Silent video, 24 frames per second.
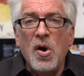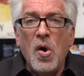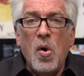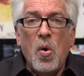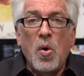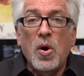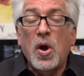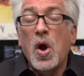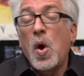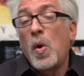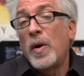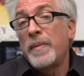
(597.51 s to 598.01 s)

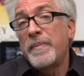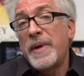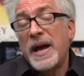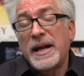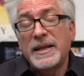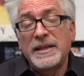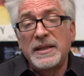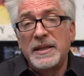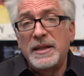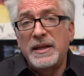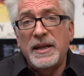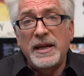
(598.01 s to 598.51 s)
or going back
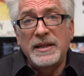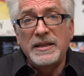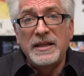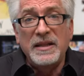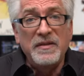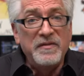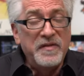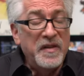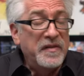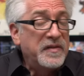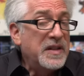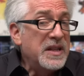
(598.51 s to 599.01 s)
to the
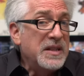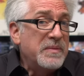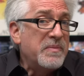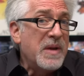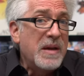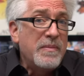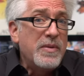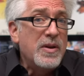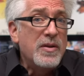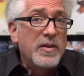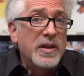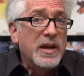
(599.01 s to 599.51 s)
1950s,
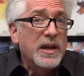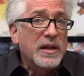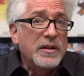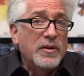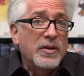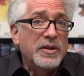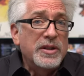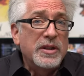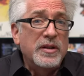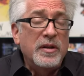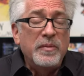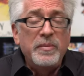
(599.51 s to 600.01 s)
maybe you think it
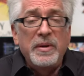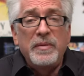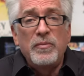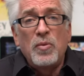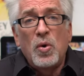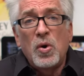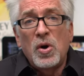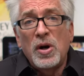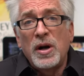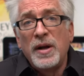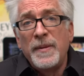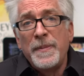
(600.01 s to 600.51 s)
looks a little bit
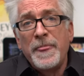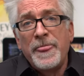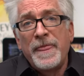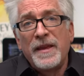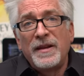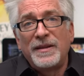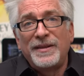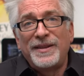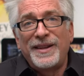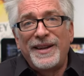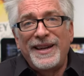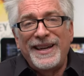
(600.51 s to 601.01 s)
more
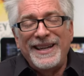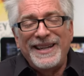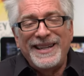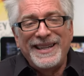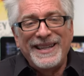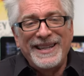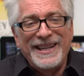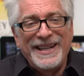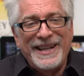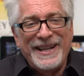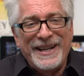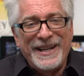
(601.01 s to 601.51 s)

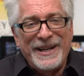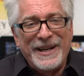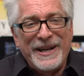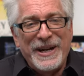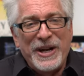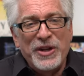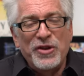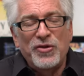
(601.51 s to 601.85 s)
like a